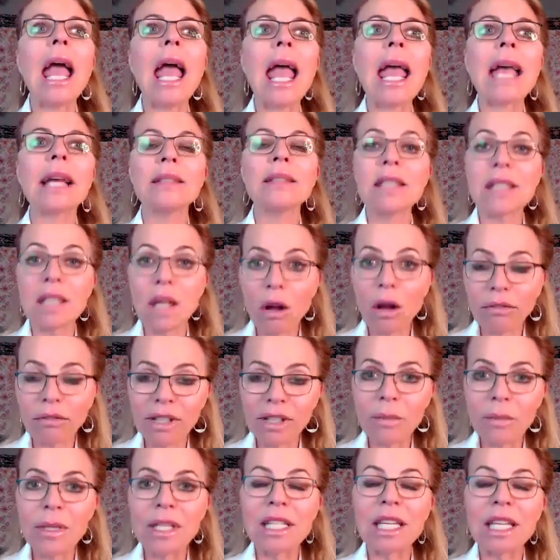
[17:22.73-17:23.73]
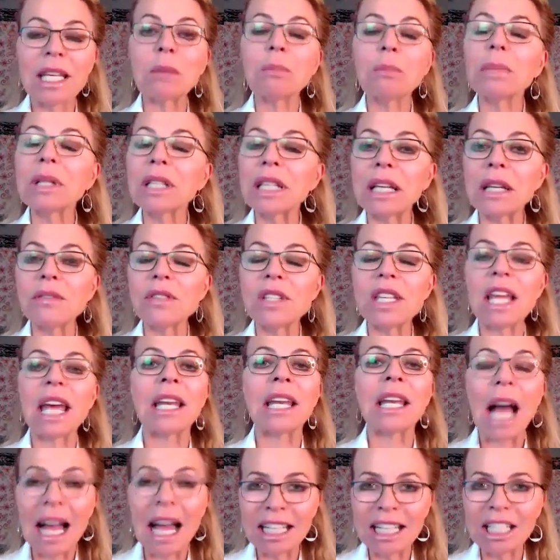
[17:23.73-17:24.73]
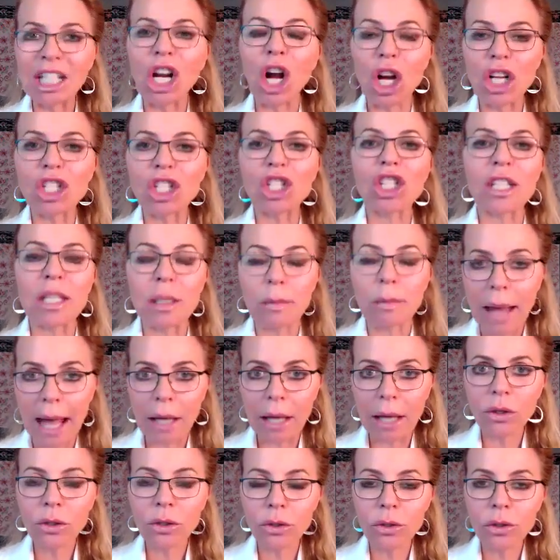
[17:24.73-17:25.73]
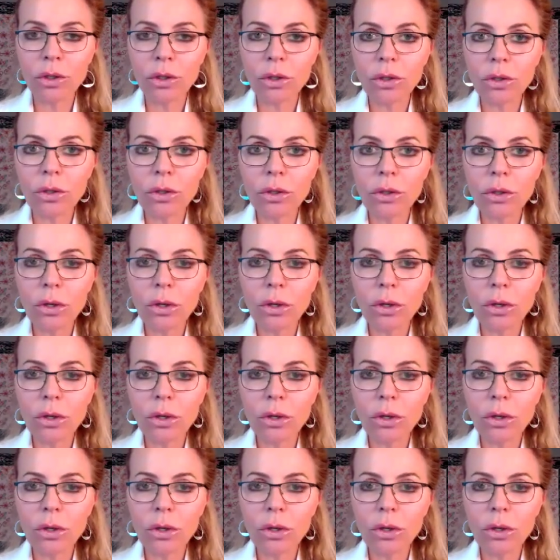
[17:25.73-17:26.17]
and self-limiting beliefs and unconscious patterns